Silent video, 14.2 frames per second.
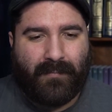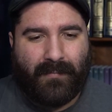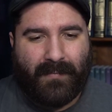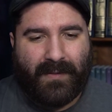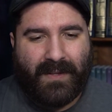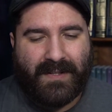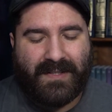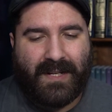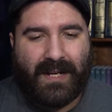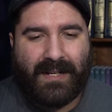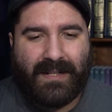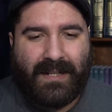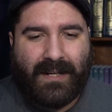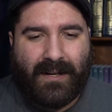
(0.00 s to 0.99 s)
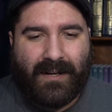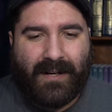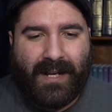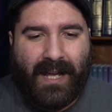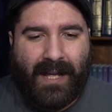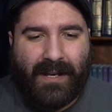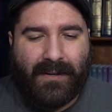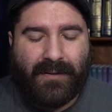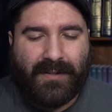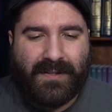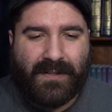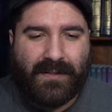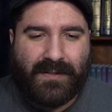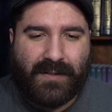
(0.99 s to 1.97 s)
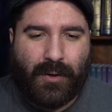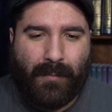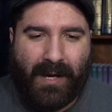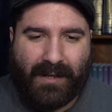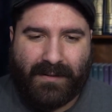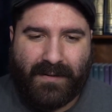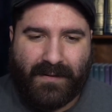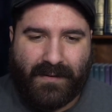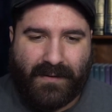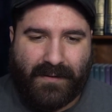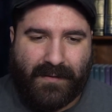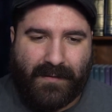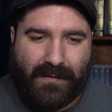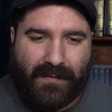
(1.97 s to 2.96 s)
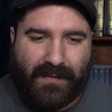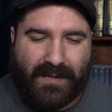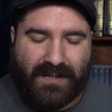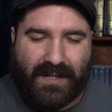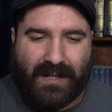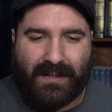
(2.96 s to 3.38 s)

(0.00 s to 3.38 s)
this idea again to go back to this